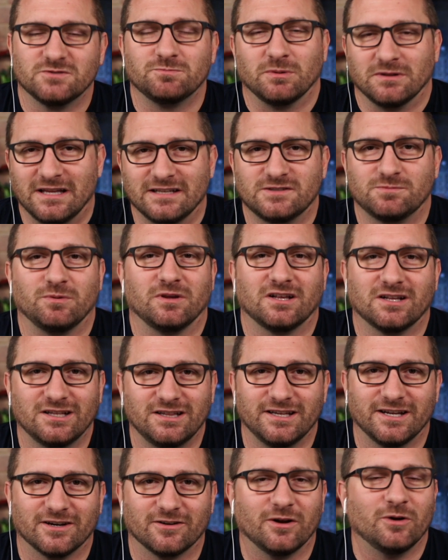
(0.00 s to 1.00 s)
but let's be
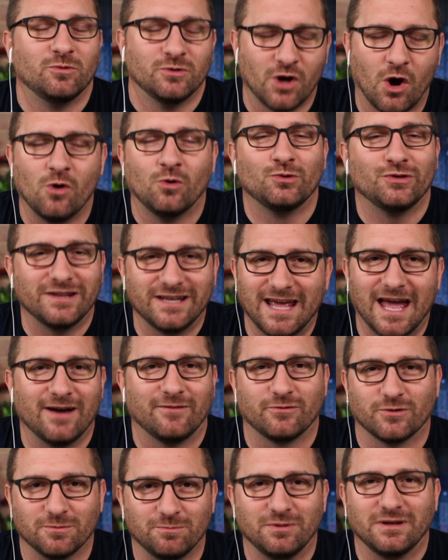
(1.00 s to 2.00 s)
clear, it would only
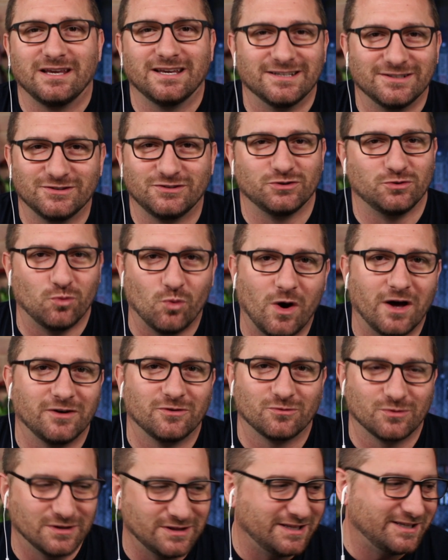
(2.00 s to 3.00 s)
ever be into
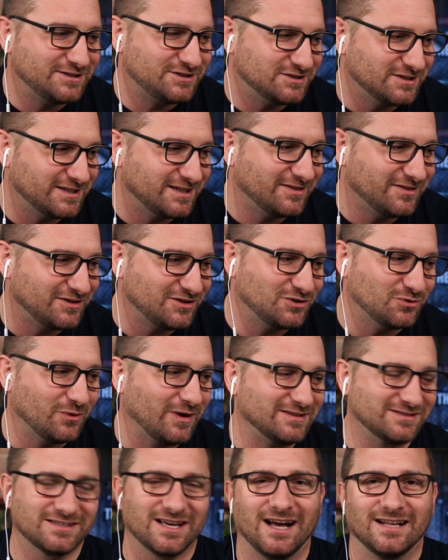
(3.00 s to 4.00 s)
one religion in the U
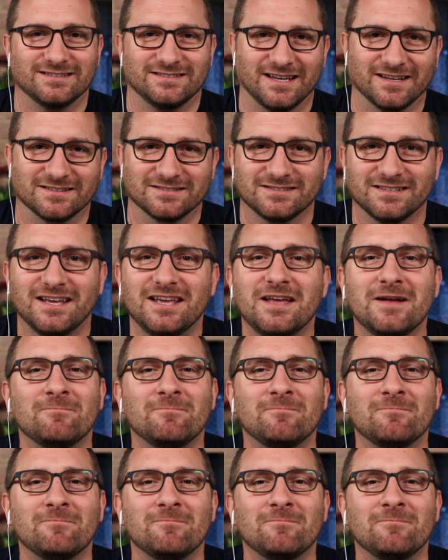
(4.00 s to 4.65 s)
S context.